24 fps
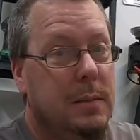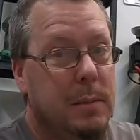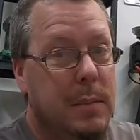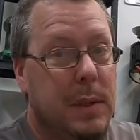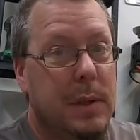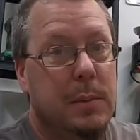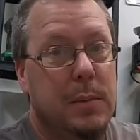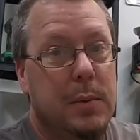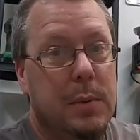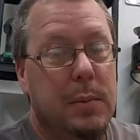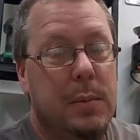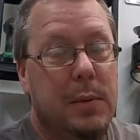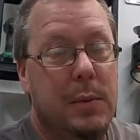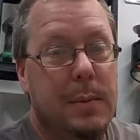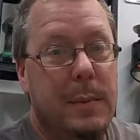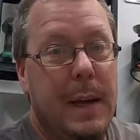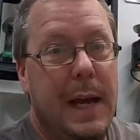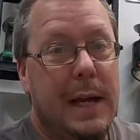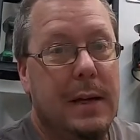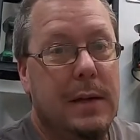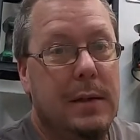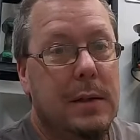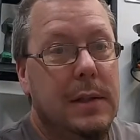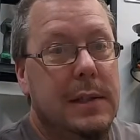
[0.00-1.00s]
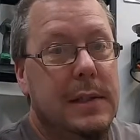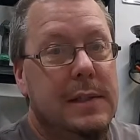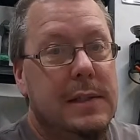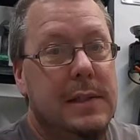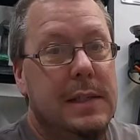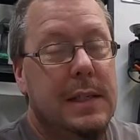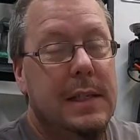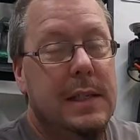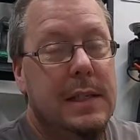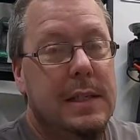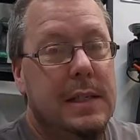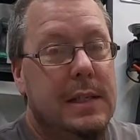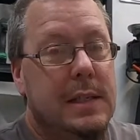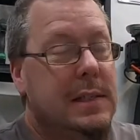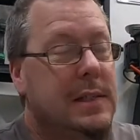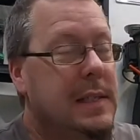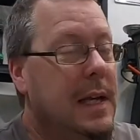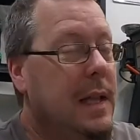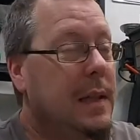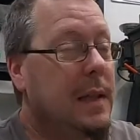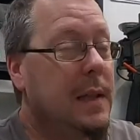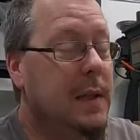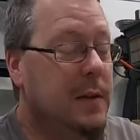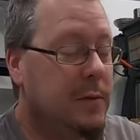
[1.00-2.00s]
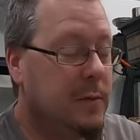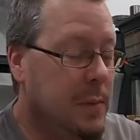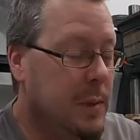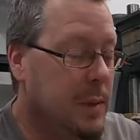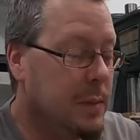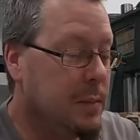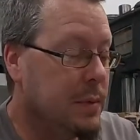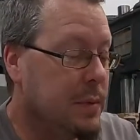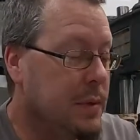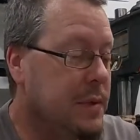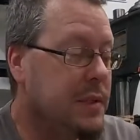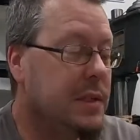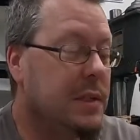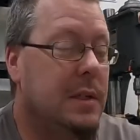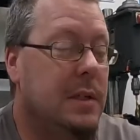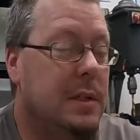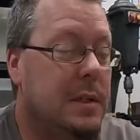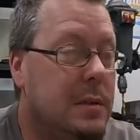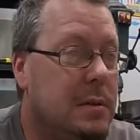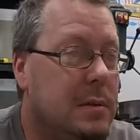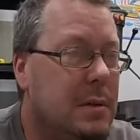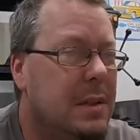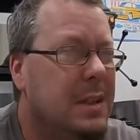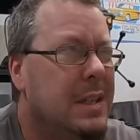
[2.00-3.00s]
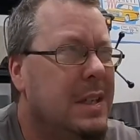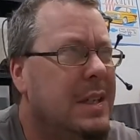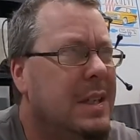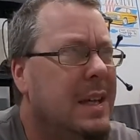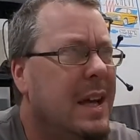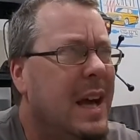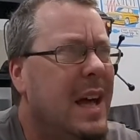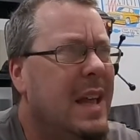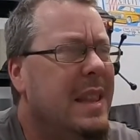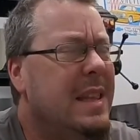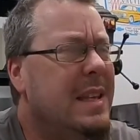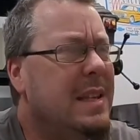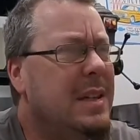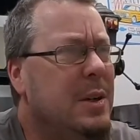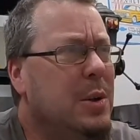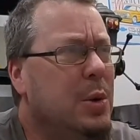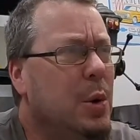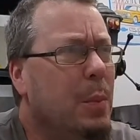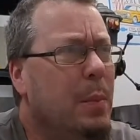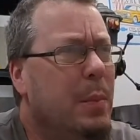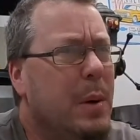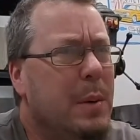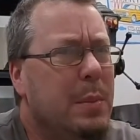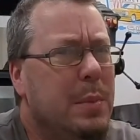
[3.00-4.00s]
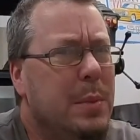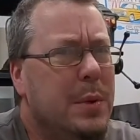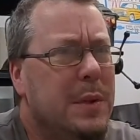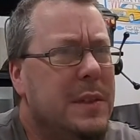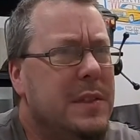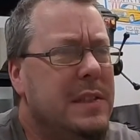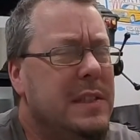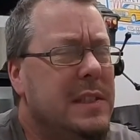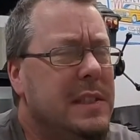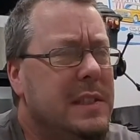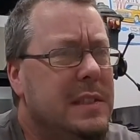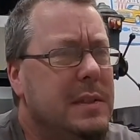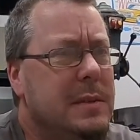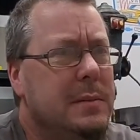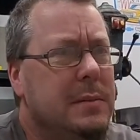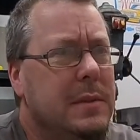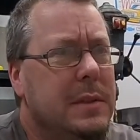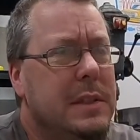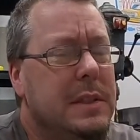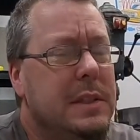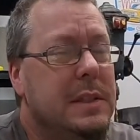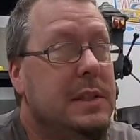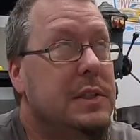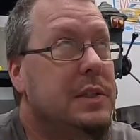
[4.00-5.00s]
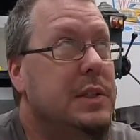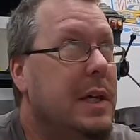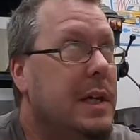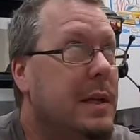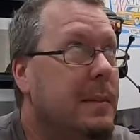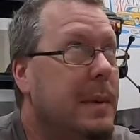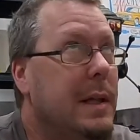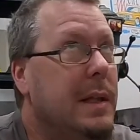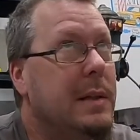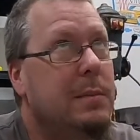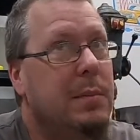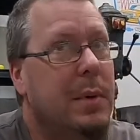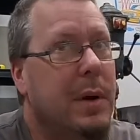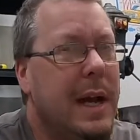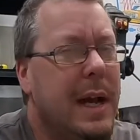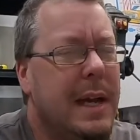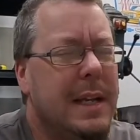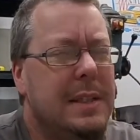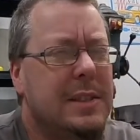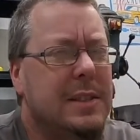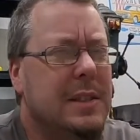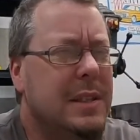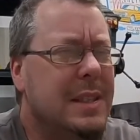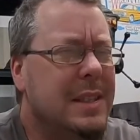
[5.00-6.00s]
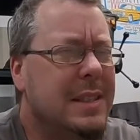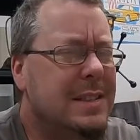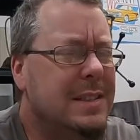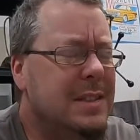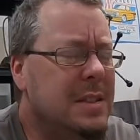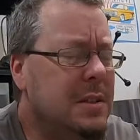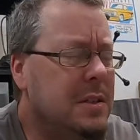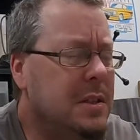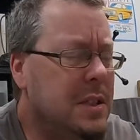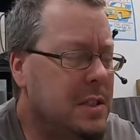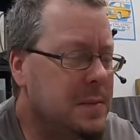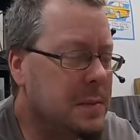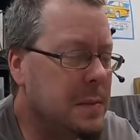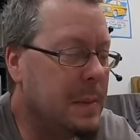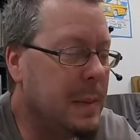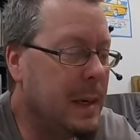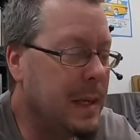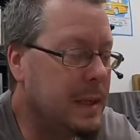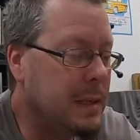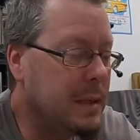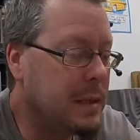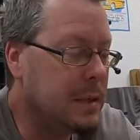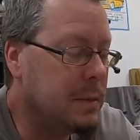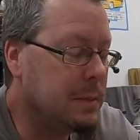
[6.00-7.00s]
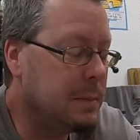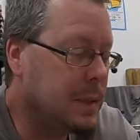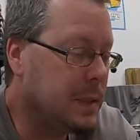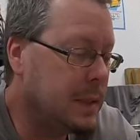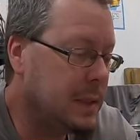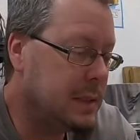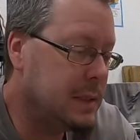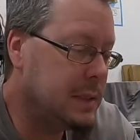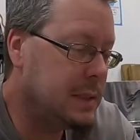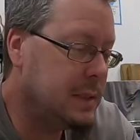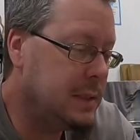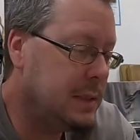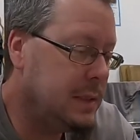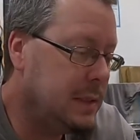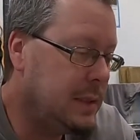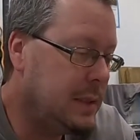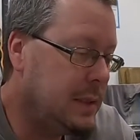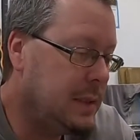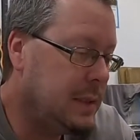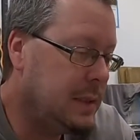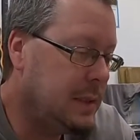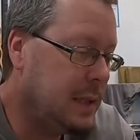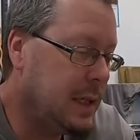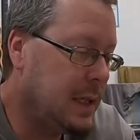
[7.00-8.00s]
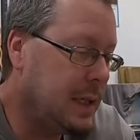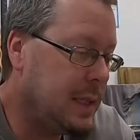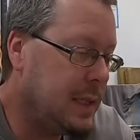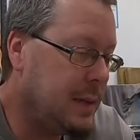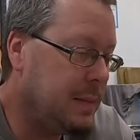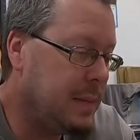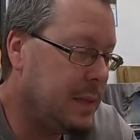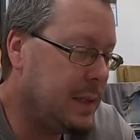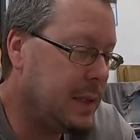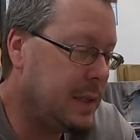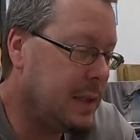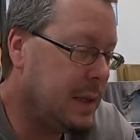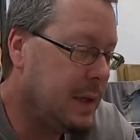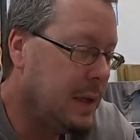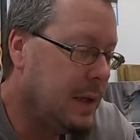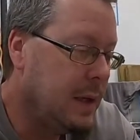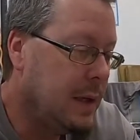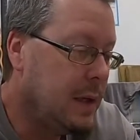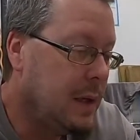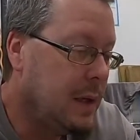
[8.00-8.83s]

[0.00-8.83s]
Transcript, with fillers: bumper put back on this thing because I love bumpers. So I think a whole bumper system for this because you got to buy the brackets, all that. It's gonna cost me about a hundred bucks. Not that big.